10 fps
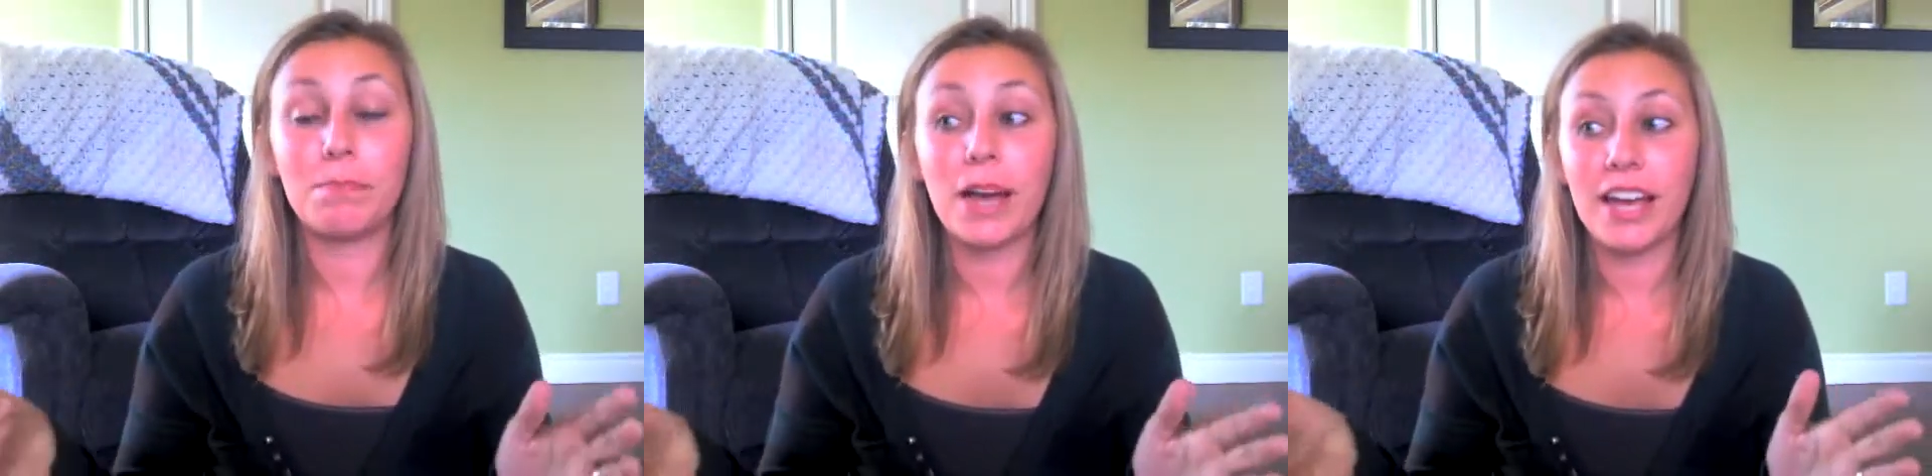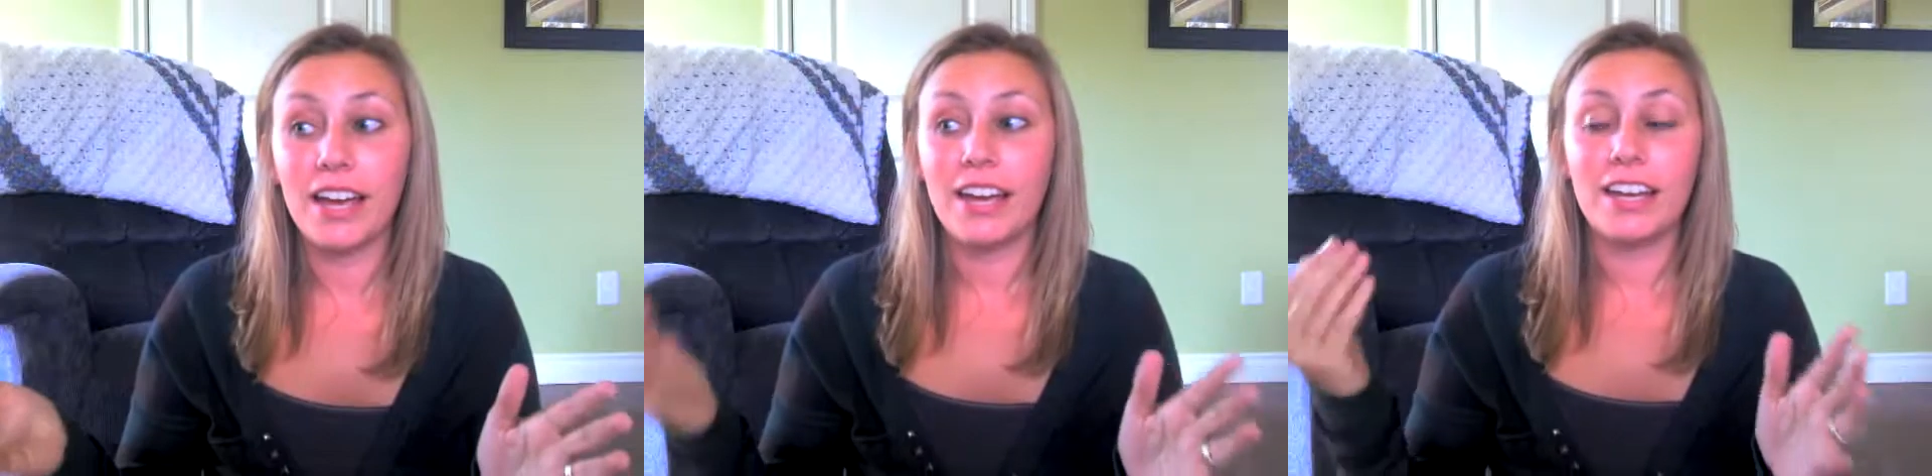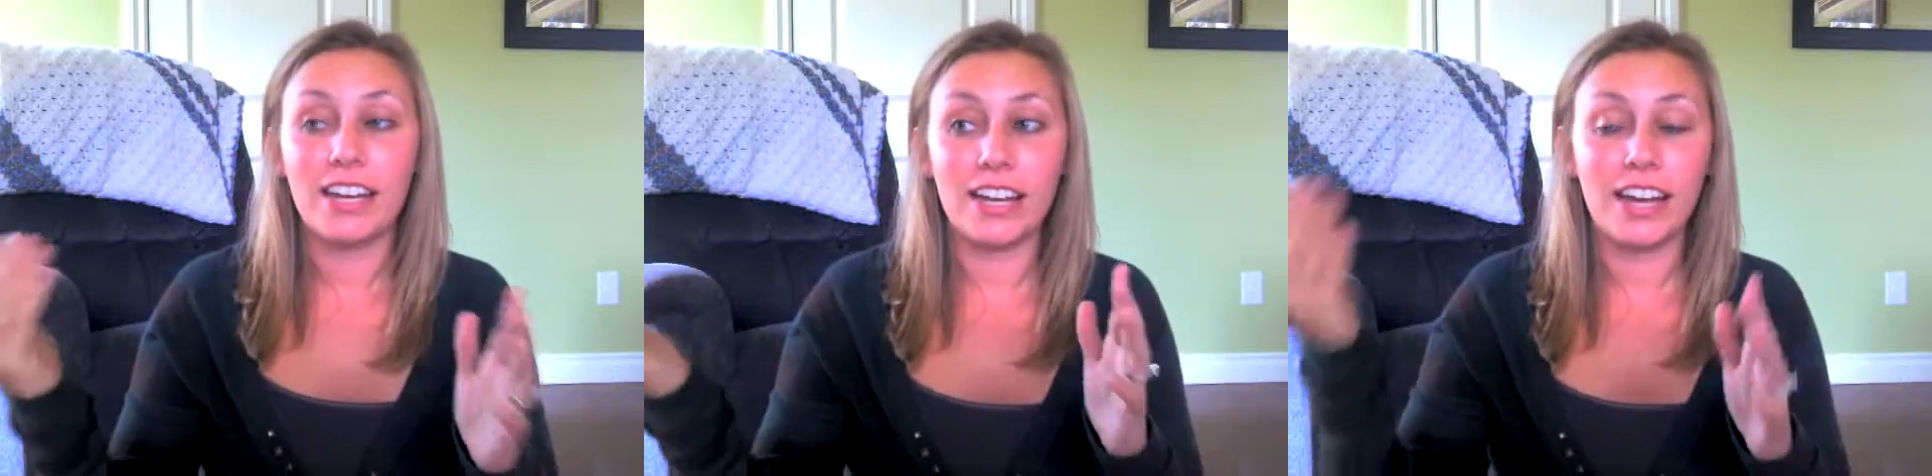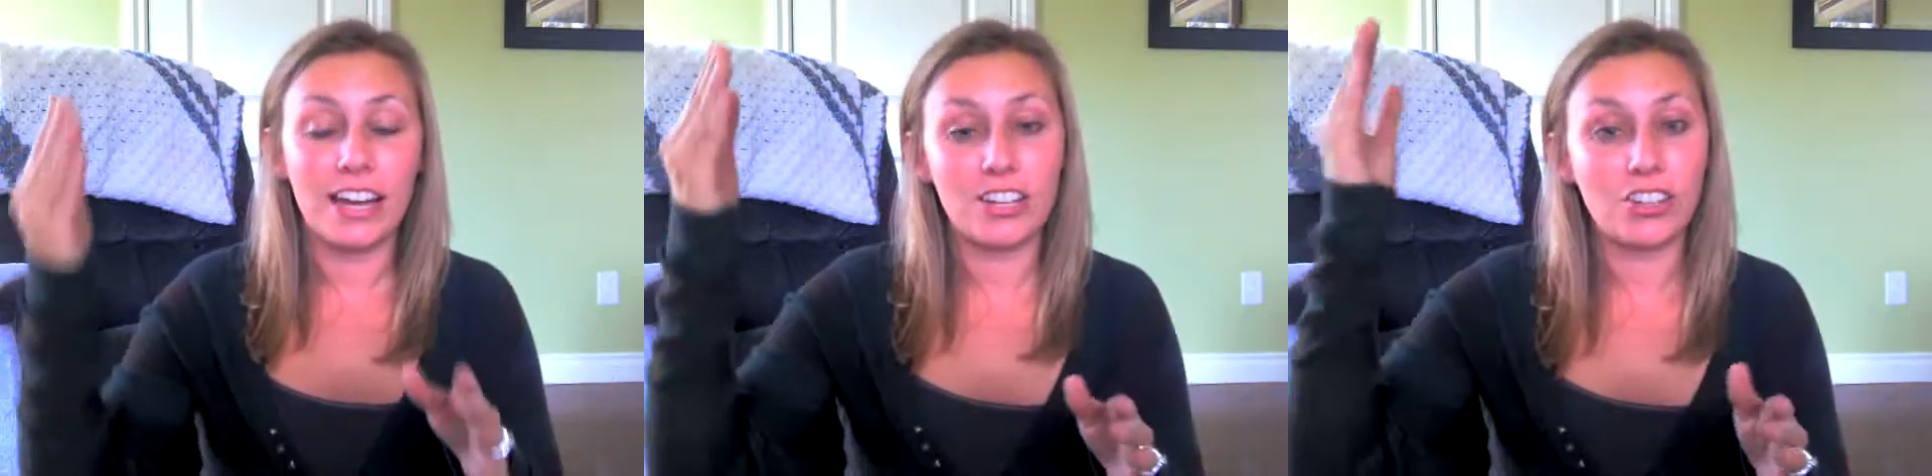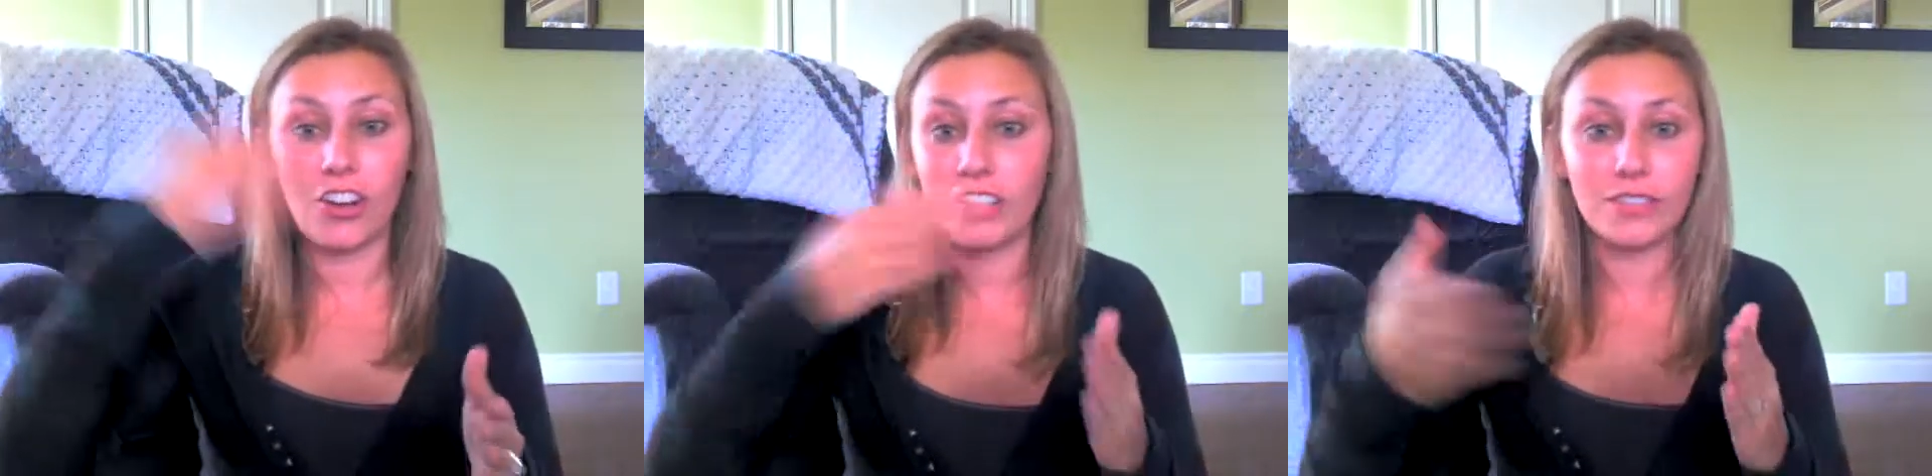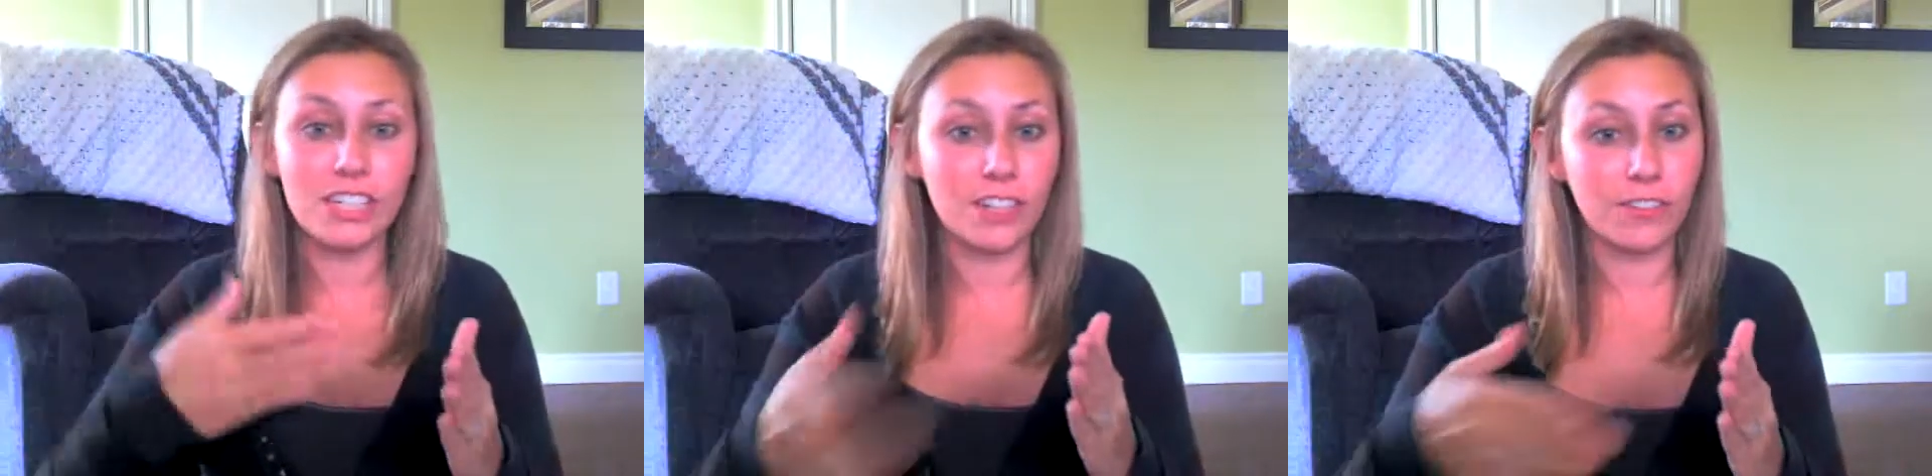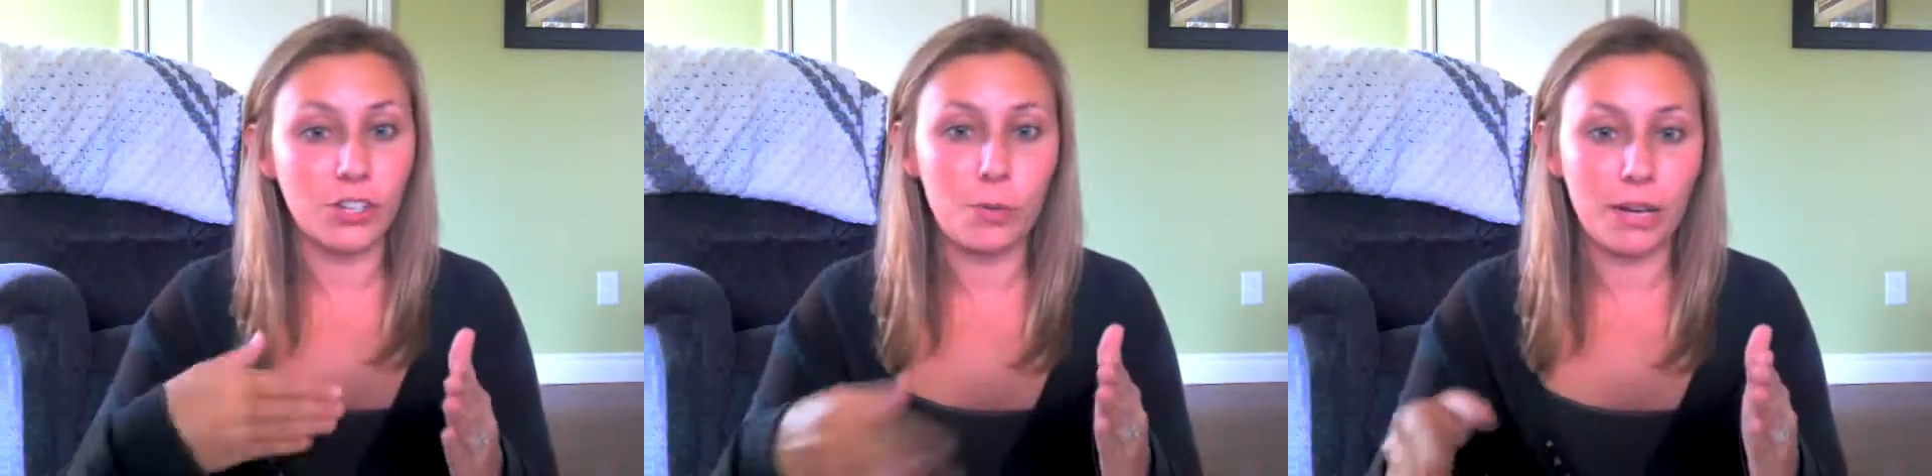But it has all of these
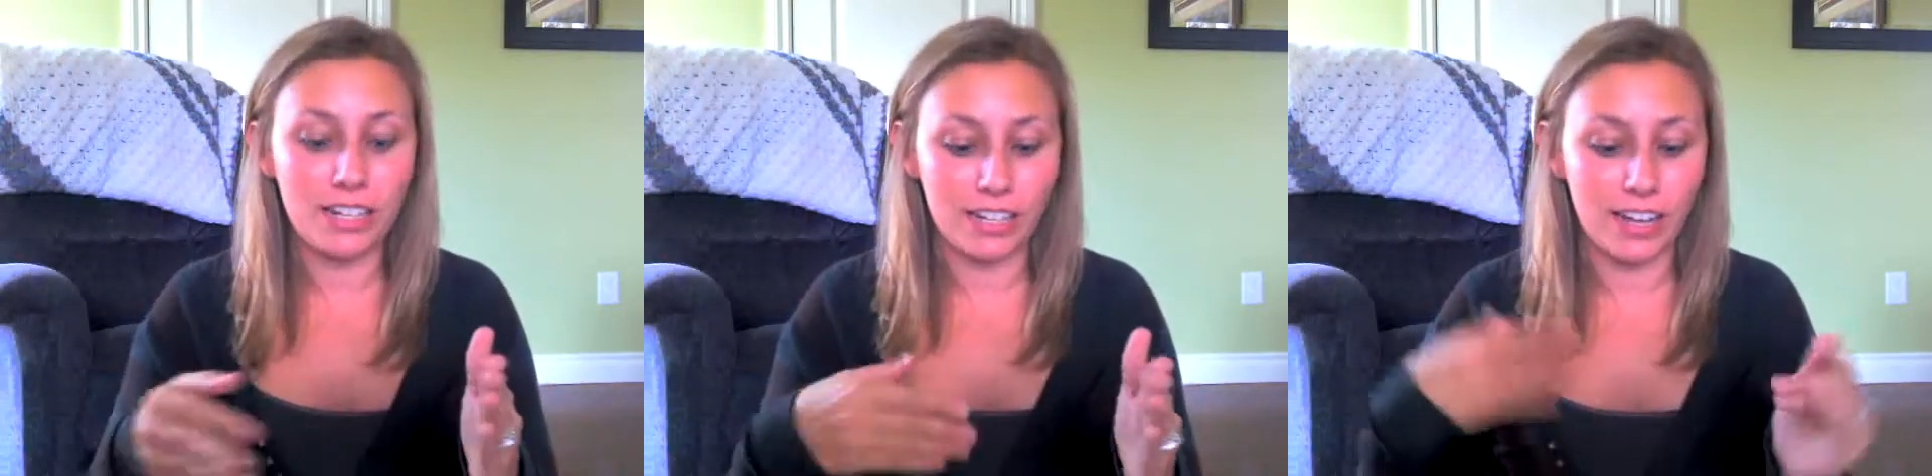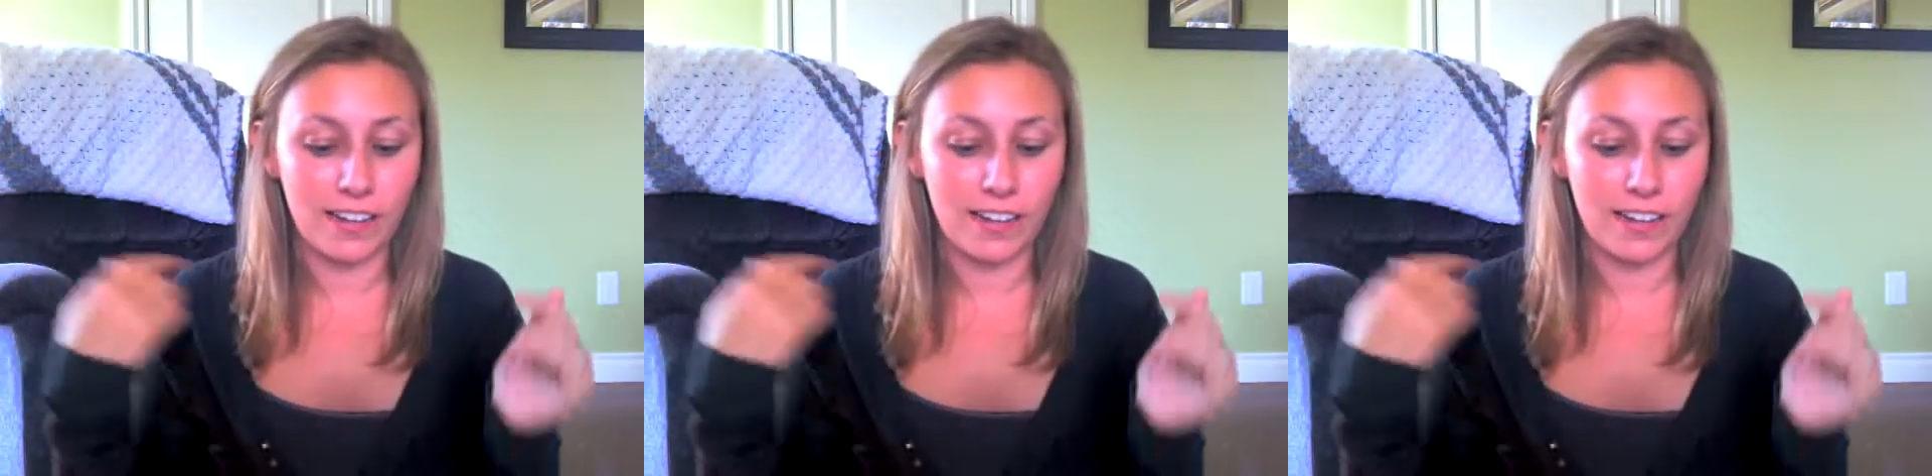different coupons in it,